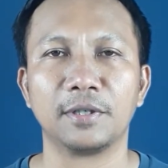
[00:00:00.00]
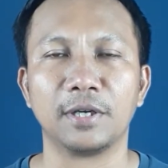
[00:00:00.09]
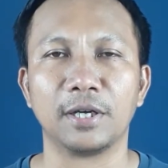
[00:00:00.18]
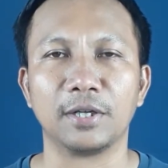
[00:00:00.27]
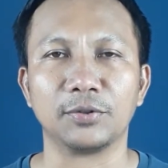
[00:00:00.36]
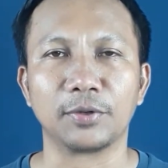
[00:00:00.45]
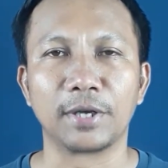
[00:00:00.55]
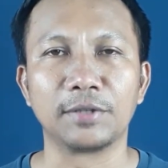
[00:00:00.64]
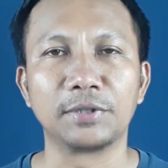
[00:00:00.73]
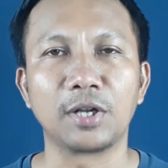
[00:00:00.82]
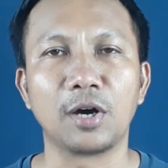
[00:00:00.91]
To
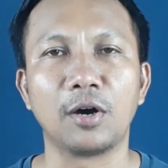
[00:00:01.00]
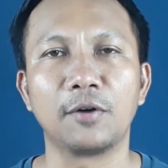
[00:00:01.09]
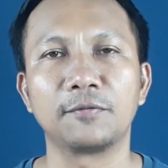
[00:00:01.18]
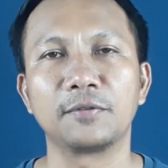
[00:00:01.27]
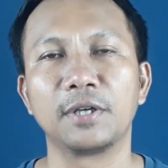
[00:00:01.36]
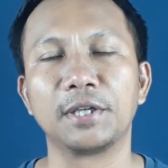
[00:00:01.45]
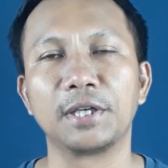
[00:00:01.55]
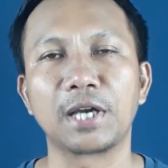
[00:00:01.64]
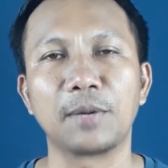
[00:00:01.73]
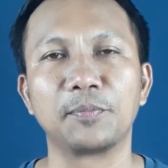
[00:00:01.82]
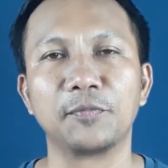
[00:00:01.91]
get rid of
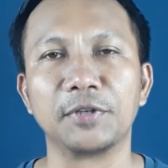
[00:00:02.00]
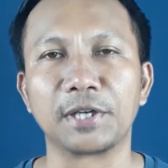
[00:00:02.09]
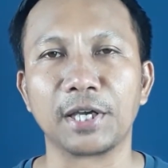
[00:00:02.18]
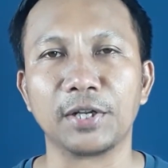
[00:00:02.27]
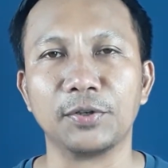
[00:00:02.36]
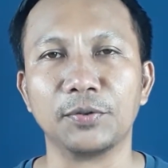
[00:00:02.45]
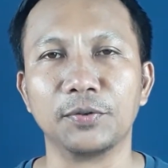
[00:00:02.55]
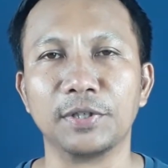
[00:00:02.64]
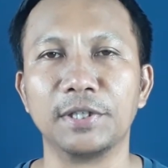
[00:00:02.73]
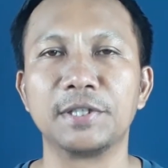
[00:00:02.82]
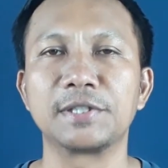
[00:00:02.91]
hiccup we can do
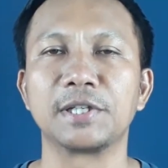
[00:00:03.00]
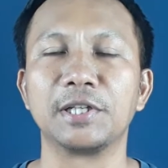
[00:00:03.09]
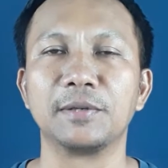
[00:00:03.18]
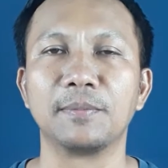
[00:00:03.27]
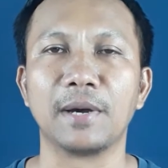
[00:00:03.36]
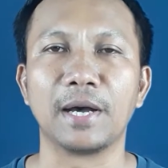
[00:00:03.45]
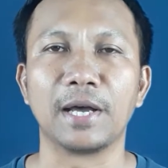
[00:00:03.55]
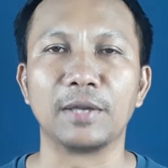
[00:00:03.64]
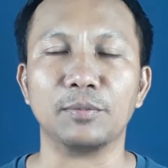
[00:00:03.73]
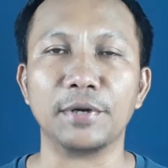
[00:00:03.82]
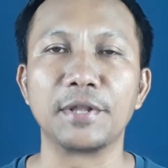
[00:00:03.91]
easily
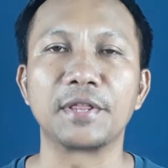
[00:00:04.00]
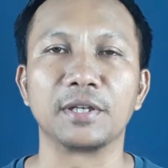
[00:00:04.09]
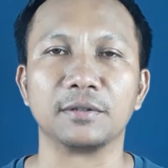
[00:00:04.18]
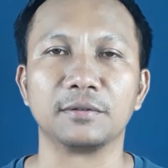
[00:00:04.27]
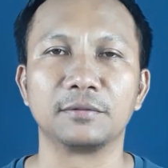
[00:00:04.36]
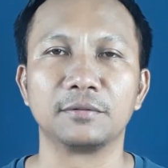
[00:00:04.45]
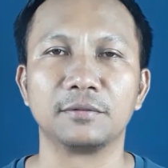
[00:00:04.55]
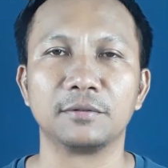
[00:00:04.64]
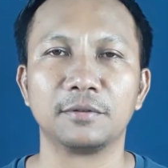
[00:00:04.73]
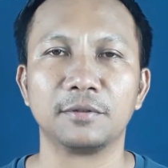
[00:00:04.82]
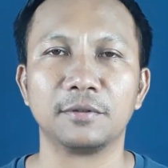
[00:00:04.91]
by breathing.
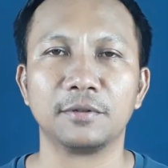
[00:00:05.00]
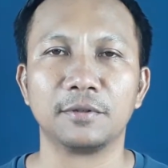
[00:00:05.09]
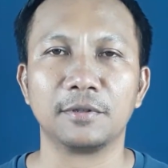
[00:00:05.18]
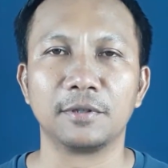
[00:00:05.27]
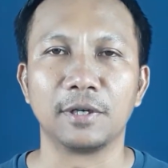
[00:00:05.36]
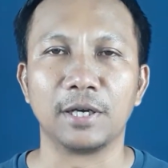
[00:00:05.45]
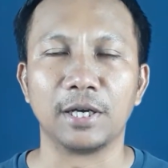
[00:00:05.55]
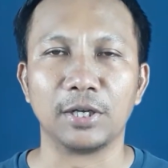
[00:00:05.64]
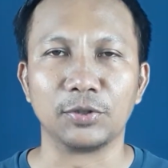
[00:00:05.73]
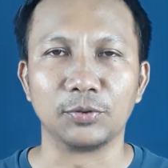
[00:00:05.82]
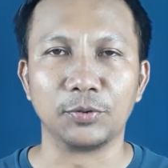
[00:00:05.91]

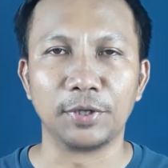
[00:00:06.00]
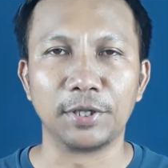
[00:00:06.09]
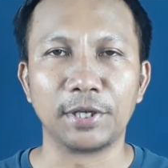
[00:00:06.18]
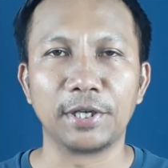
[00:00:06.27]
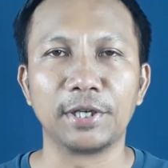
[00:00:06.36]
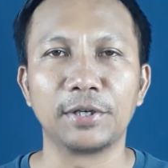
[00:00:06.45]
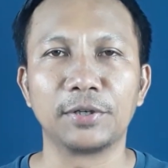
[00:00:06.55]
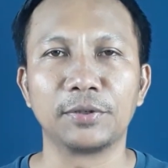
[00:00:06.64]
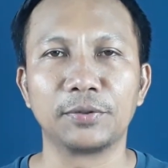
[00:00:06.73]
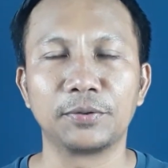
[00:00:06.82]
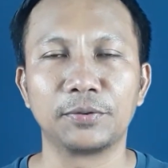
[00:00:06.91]
To
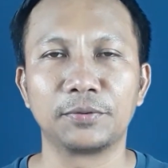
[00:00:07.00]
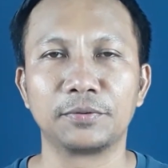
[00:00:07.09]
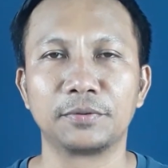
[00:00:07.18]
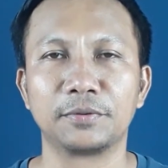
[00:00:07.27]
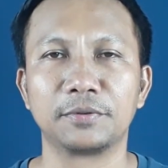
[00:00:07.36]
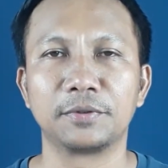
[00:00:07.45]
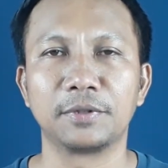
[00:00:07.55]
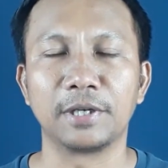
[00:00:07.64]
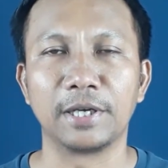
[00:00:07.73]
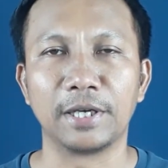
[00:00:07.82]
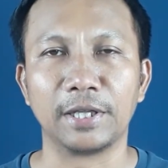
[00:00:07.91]
inhale
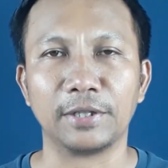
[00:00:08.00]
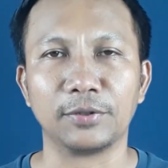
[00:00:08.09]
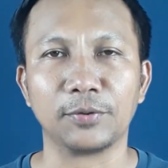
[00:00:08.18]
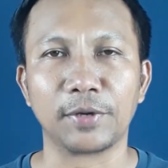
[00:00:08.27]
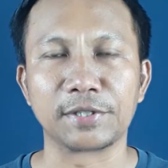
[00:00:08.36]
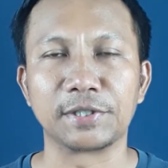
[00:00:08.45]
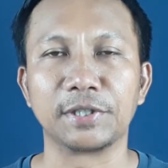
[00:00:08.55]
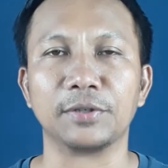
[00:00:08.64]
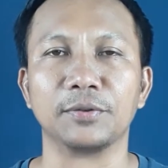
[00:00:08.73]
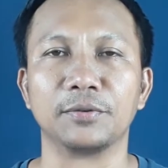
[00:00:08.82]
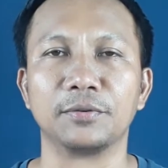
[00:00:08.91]
and to
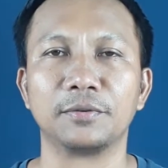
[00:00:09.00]
exhale